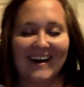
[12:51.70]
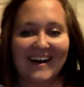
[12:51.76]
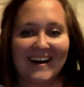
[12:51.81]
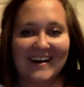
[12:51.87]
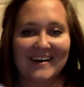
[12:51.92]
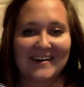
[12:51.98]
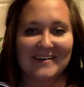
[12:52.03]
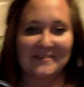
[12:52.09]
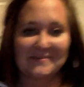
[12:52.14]

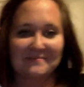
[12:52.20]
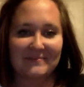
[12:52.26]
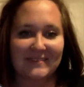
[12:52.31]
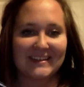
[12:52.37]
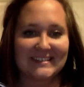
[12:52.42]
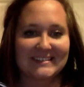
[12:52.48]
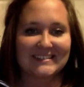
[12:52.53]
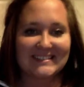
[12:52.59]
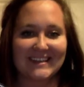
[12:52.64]

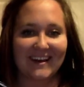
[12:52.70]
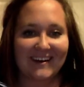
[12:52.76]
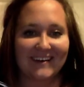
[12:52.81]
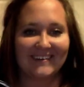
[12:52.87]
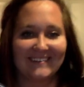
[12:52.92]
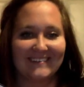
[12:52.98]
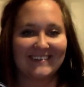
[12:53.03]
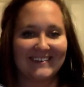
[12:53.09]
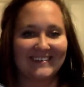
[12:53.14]
So
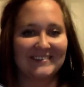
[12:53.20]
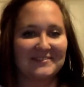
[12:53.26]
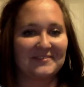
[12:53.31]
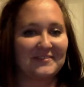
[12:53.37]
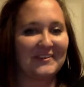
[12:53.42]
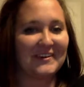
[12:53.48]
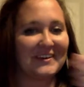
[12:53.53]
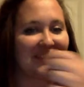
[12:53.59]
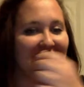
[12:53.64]

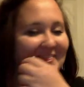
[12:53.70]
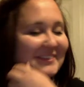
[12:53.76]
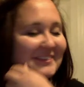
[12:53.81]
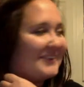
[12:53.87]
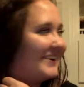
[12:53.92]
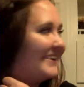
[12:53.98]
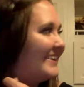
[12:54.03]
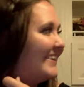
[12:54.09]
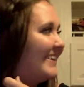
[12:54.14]
for
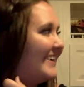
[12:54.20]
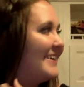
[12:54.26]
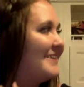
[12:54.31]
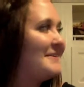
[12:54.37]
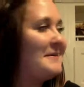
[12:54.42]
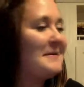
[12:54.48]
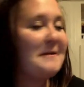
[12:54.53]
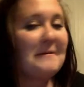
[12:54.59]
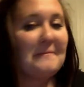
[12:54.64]

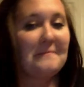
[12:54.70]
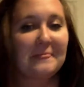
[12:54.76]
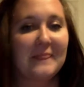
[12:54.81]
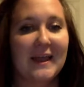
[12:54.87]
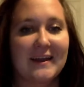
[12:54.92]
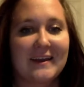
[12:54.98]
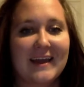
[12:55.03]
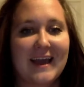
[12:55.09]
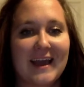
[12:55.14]
Thriller,
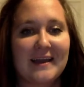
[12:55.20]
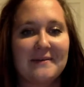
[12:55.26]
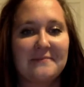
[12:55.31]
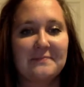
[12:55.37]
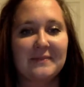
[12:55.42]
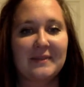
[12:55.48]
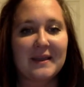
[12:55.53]
okay,